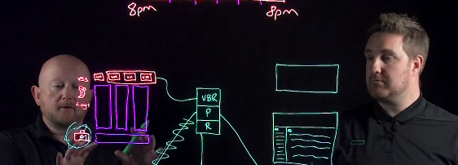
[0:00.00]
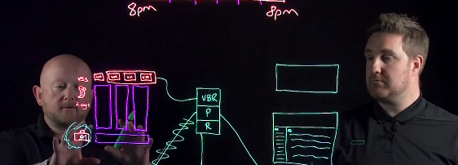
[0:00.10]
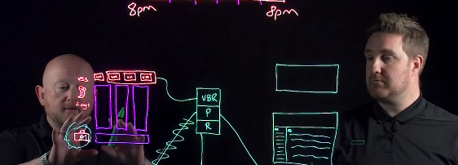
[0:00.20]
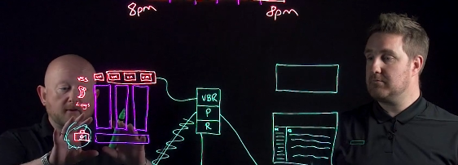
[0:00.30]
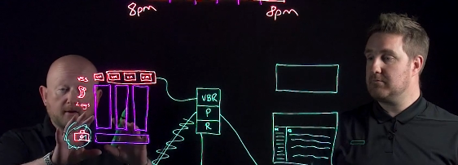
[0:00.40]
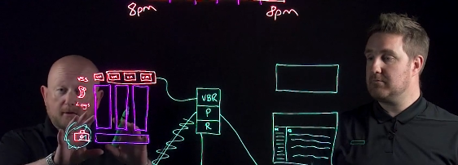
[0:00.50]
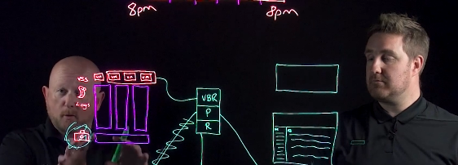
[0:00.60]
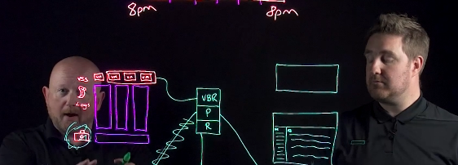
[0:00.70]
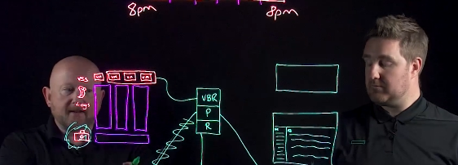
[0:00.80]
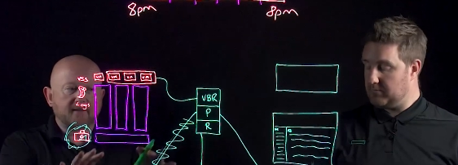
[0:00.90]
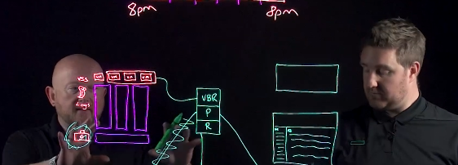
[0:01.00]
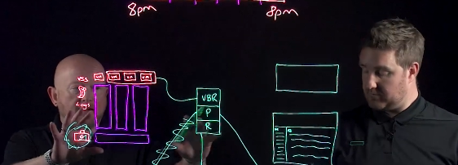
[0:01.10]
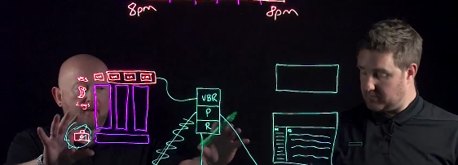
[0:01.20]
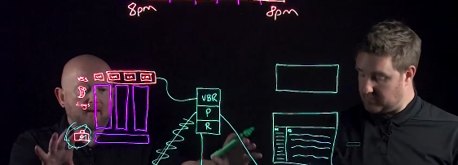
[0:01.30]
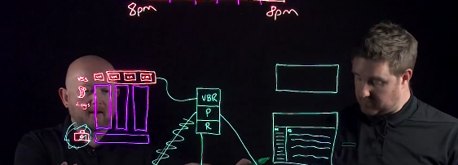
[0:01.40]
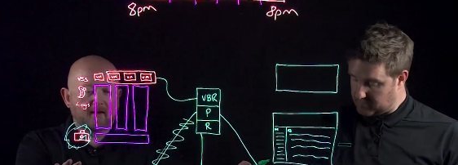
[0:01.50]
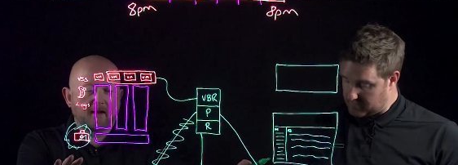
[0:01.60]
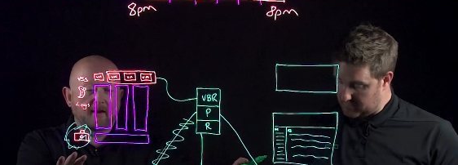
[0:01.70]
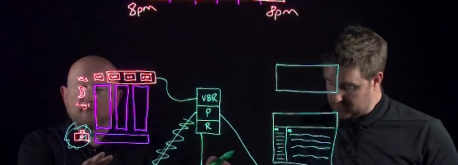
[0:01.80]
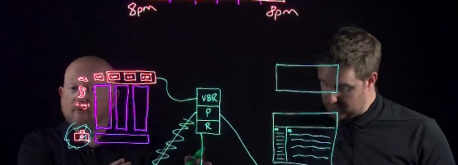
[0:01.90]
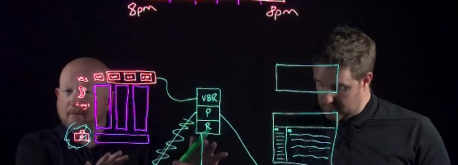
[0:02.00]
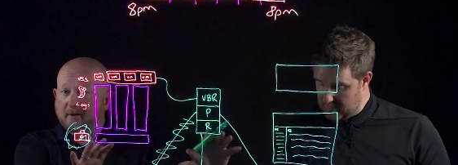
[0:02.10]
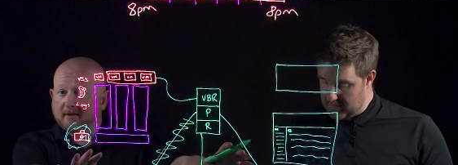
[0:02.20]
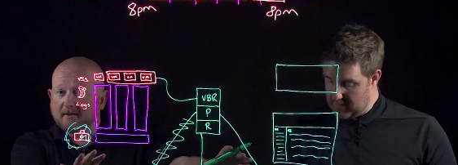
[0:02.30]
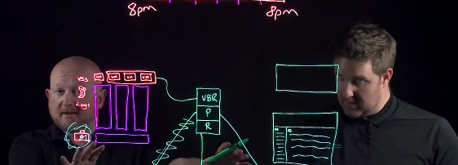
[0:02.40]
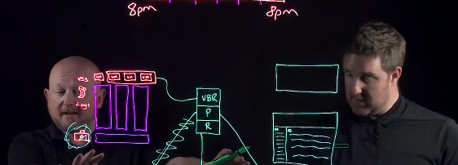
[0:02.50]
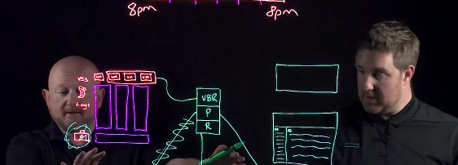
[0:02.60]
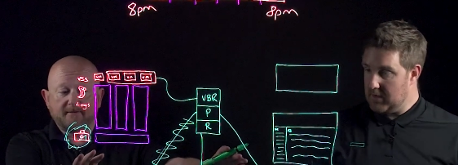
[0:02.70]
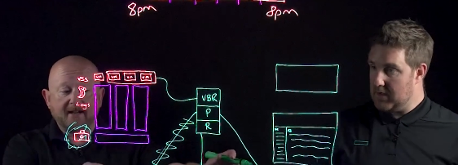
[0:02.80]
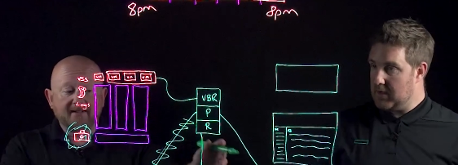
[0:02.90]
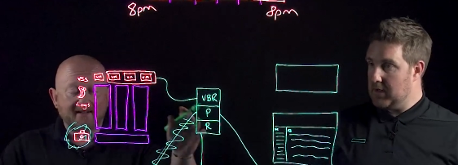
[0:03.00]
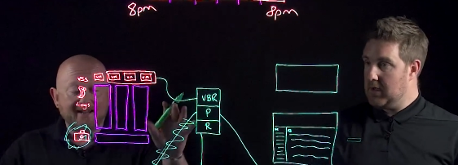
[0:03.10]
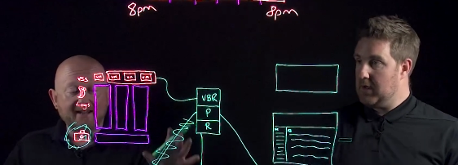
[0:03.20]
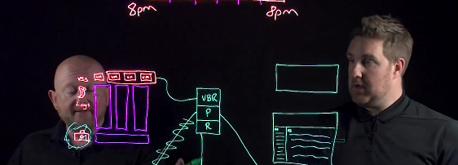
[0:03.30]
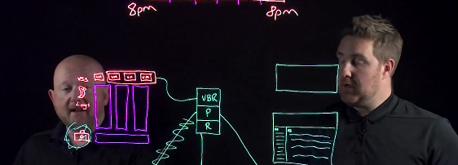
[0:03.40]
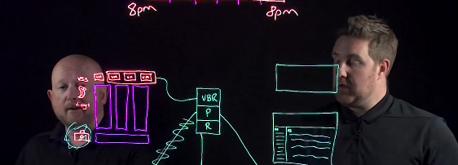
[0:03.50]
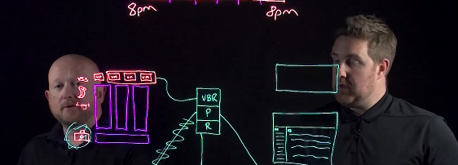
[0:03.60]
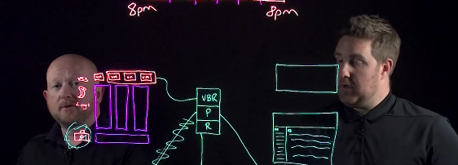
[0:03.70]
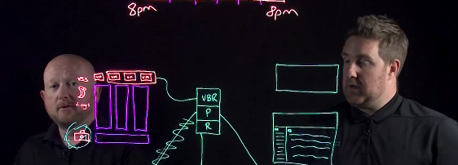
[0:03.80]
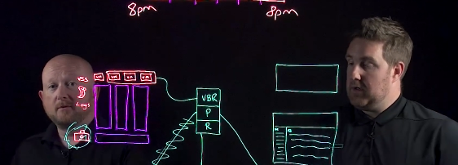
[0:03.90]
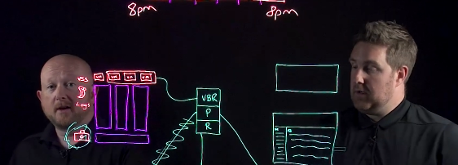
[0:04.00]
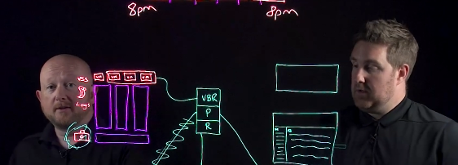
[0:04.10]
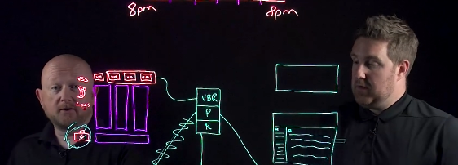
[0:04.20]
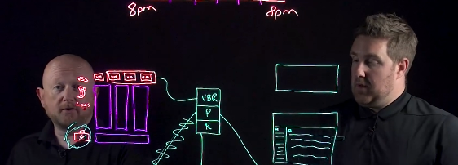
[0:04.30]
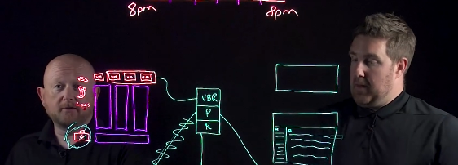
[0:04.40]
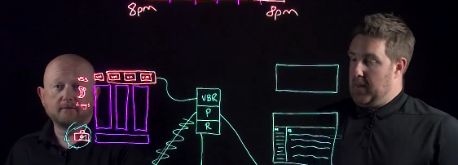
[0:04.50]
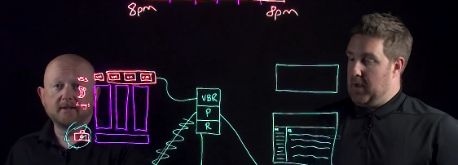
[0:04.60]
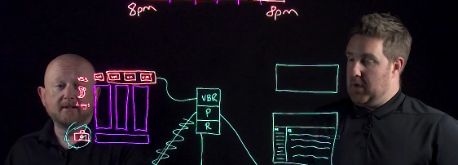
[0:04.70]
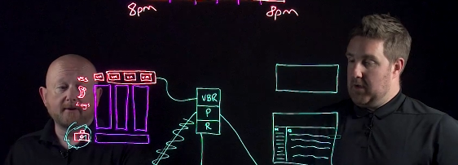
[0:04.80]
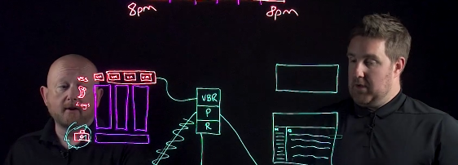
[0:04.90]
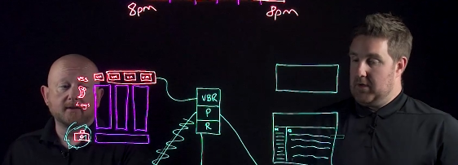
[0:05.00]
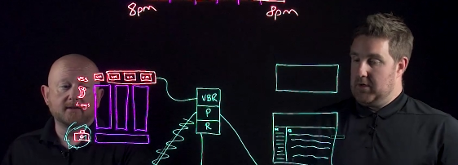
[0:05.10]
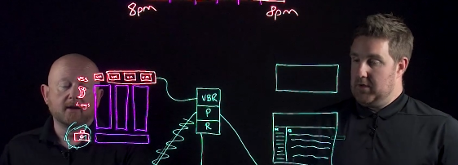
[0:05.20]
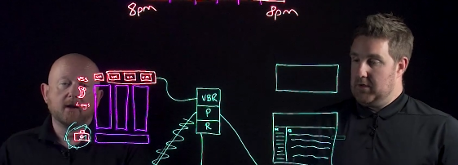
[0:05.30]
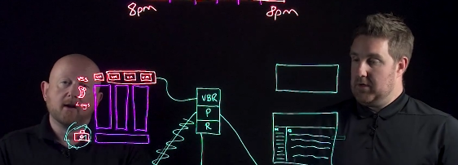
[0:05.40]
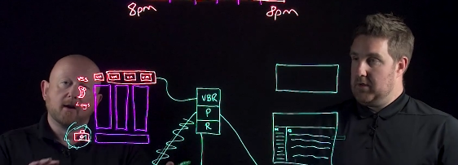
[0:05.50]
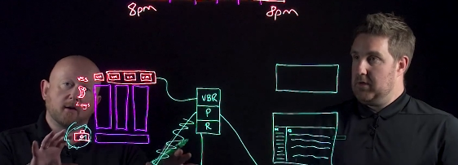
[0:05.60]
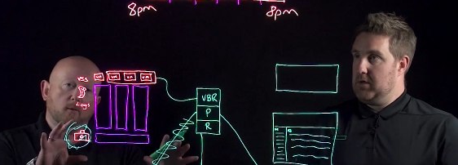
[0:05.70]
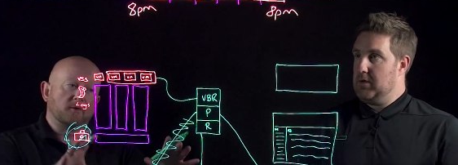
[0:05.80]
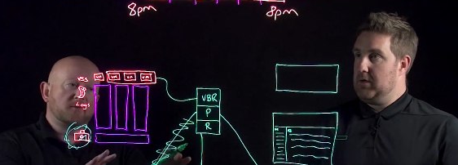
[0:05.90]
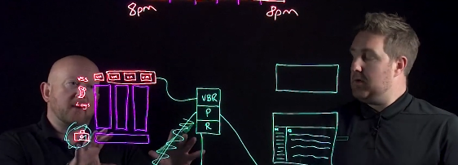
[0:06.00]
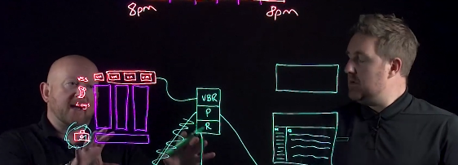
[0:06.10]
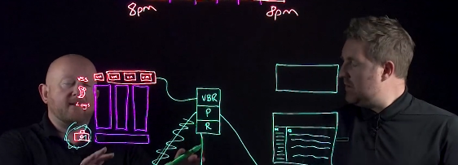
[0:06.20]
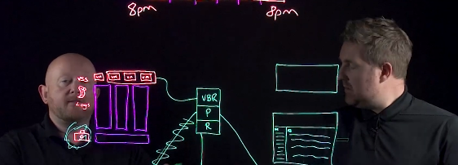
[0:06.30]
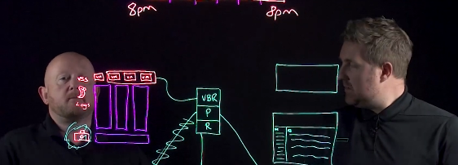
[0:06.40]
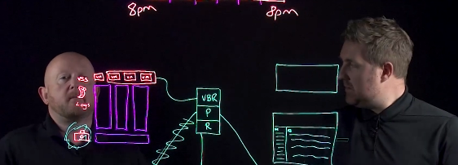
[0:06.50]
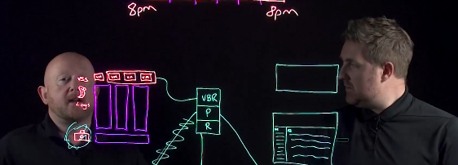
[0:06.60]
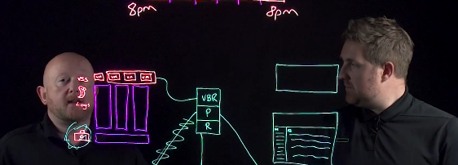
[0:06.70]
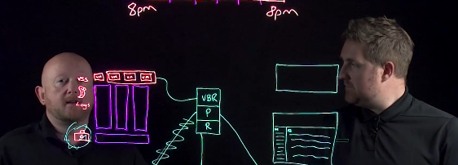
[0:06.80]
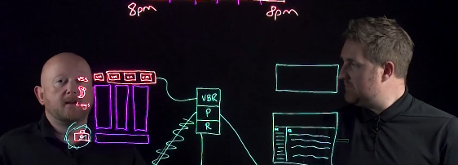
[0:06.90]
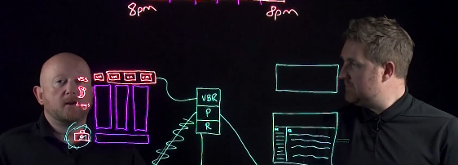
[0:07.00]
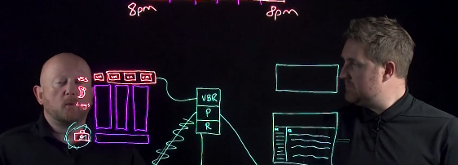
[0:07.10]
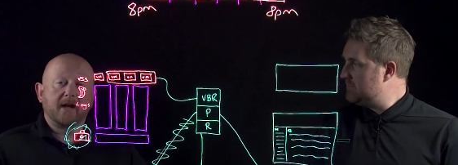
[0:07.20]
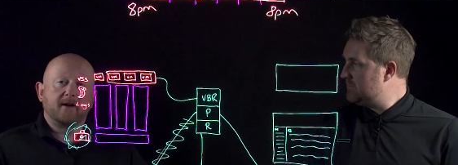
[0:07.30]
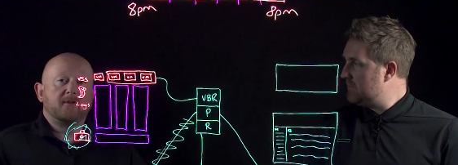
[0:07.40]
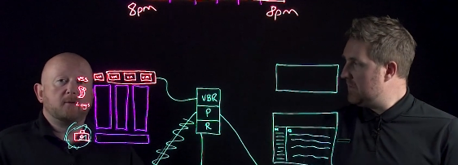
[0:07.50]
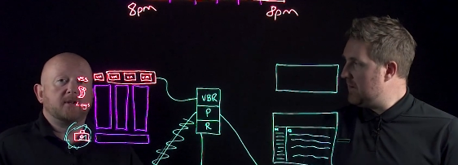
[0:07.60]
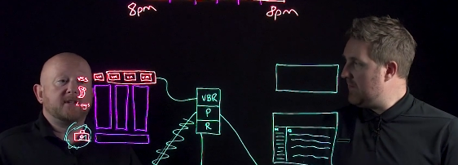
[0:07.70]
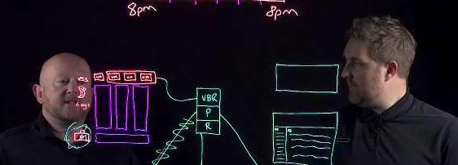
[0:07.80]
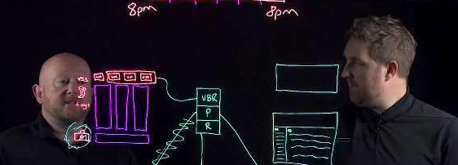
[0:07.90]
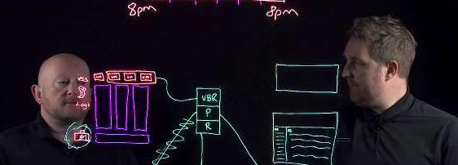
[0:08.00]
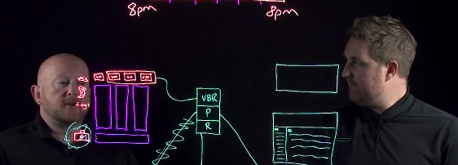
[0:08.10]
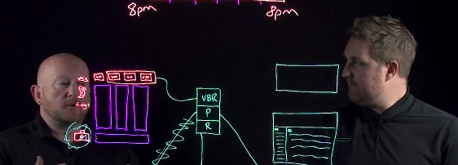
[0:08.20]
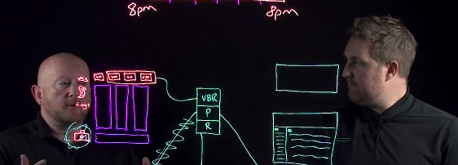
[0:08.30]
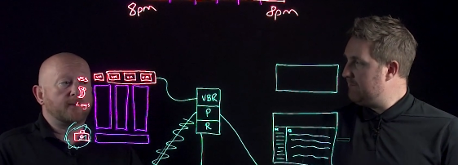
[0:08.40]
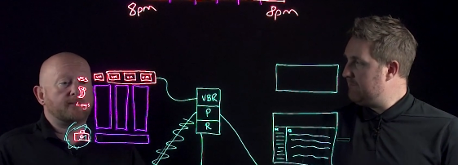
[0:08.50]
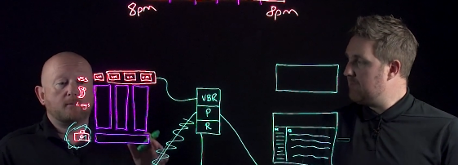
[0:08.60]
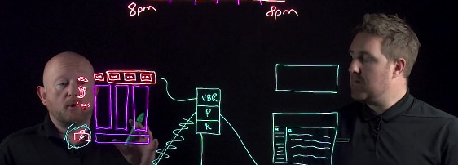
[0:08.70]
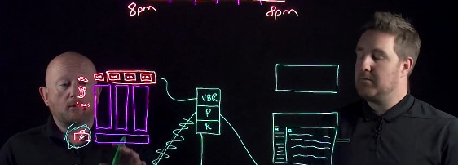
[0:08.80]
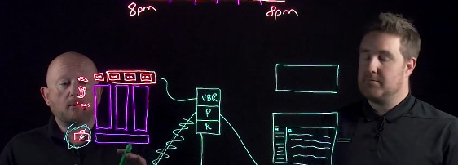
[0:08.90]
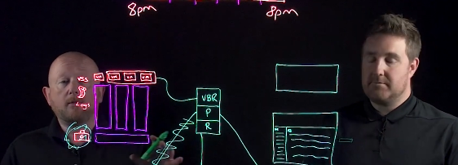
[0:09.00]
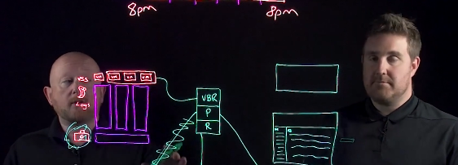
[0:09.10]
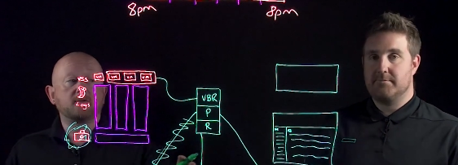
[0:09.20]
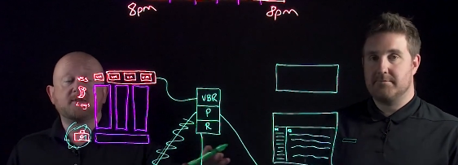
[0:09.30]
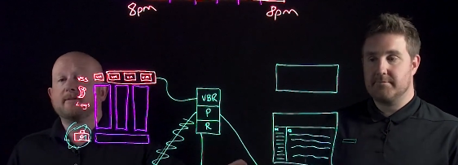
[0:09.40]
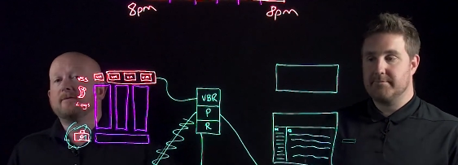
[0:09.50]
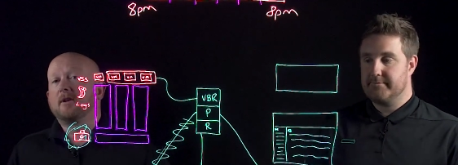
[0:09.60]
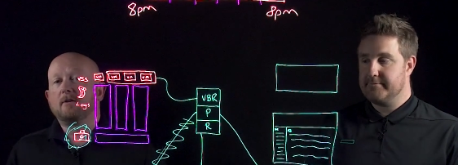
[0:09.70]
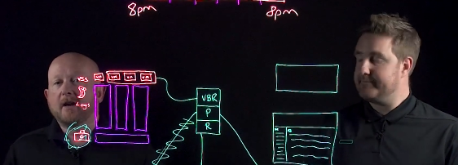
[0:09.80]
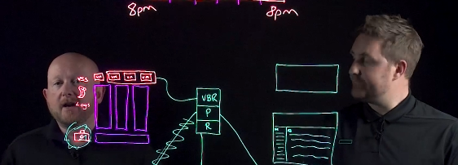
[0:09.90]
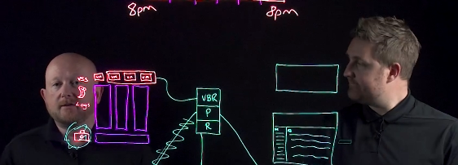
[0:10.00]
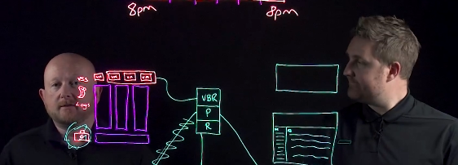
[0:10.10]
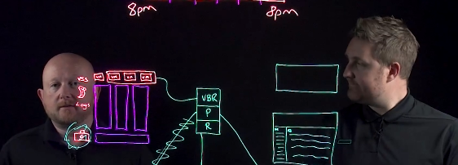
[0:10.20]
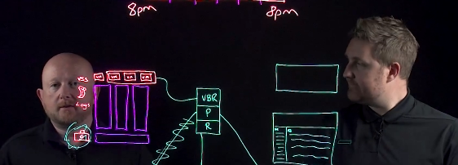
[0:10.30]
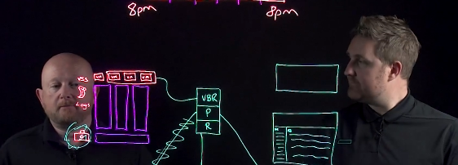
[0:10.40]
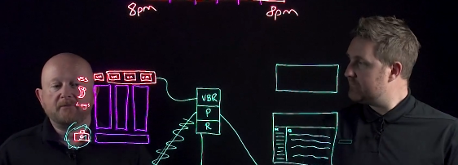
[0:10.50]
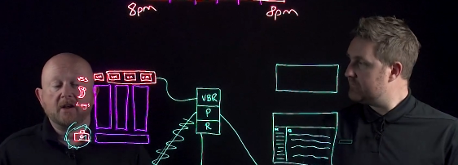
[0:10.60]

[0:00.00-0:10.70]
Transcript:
Speaker 1: those uh, quiesced uh, and, and replicated sets of data, even out to a tertiary device. Once we have them there, we have the ability to recover from all those different locations